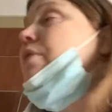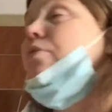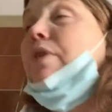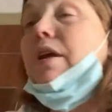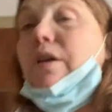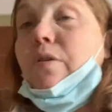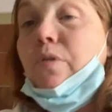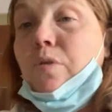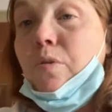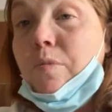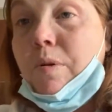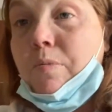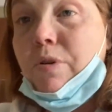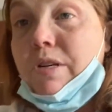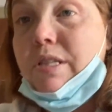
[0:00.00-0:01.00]
when I go home,
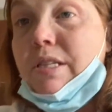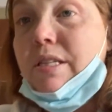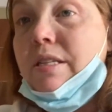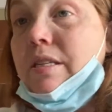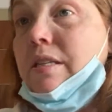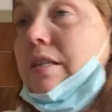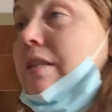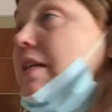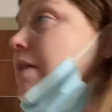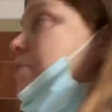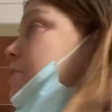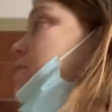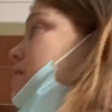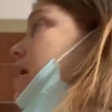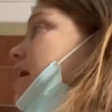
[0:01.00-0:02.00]
I'm going to sleep
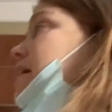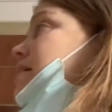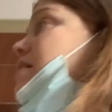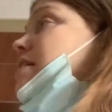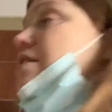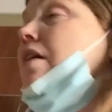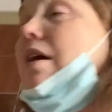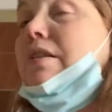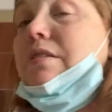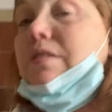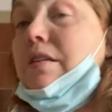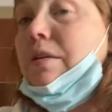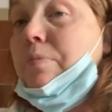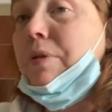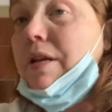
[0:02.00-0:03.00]
because I did not
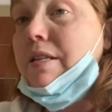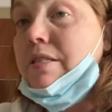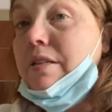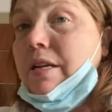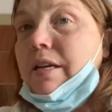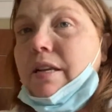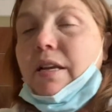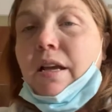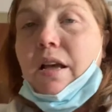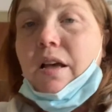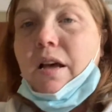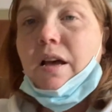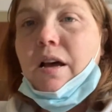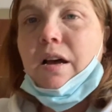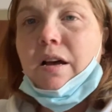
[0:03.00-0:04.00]
sleep last night.
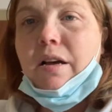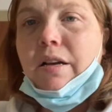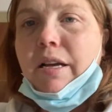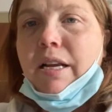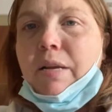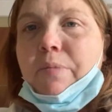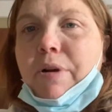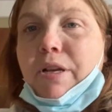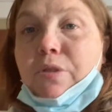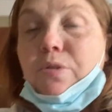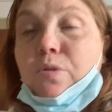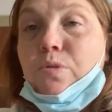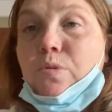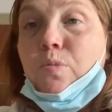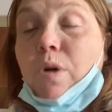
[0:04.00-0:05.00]
Anybody
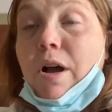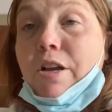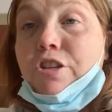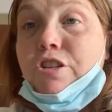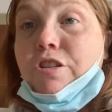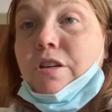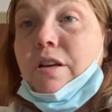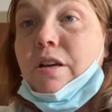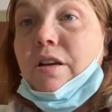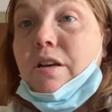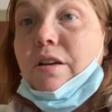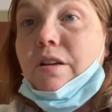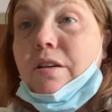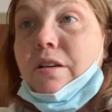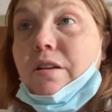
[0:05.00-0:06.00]
who watched
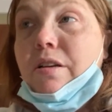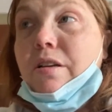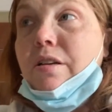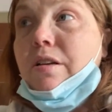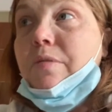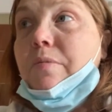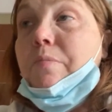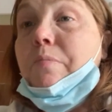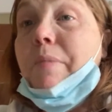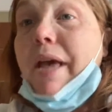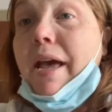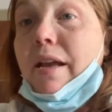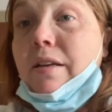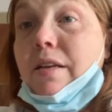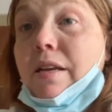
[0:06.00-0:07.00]

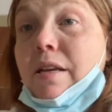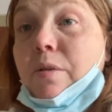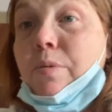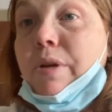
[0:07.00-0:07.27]
Mad